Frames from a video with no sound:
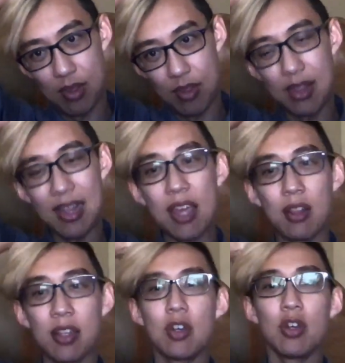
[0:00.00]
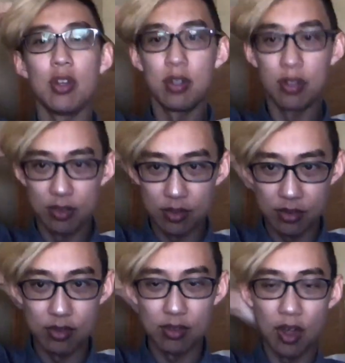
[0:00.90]
the likelihood
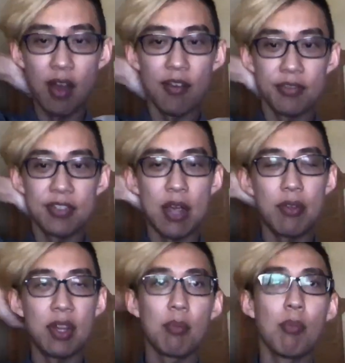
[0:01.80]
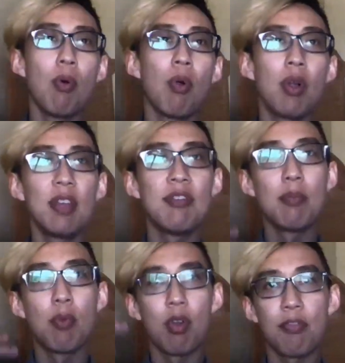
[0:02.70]
of sounding
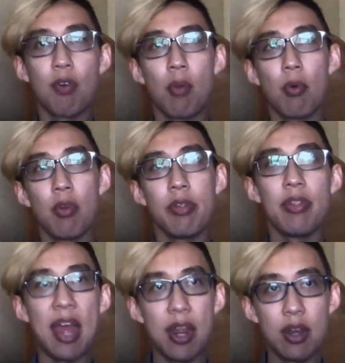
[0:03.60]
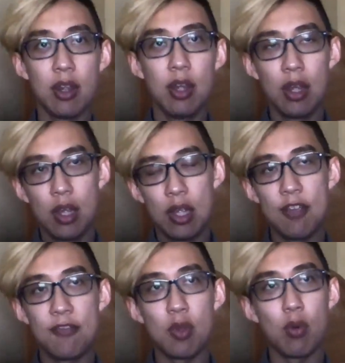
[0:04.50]
even more formal than
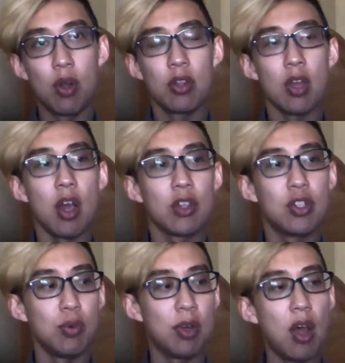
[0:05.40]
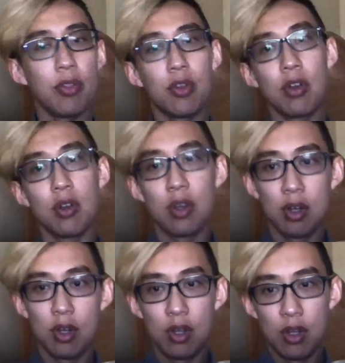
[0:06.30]
if you were to talk to an elder,
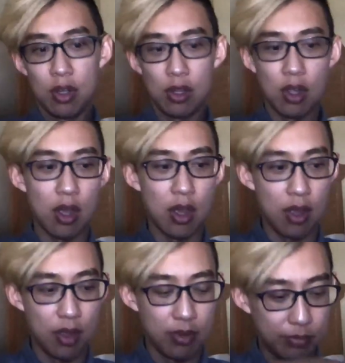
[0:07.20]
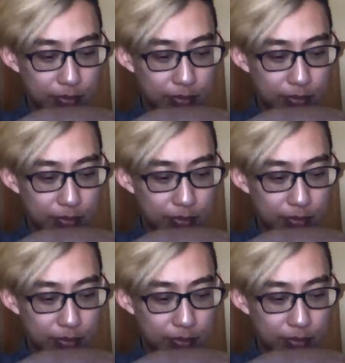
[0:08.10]
talk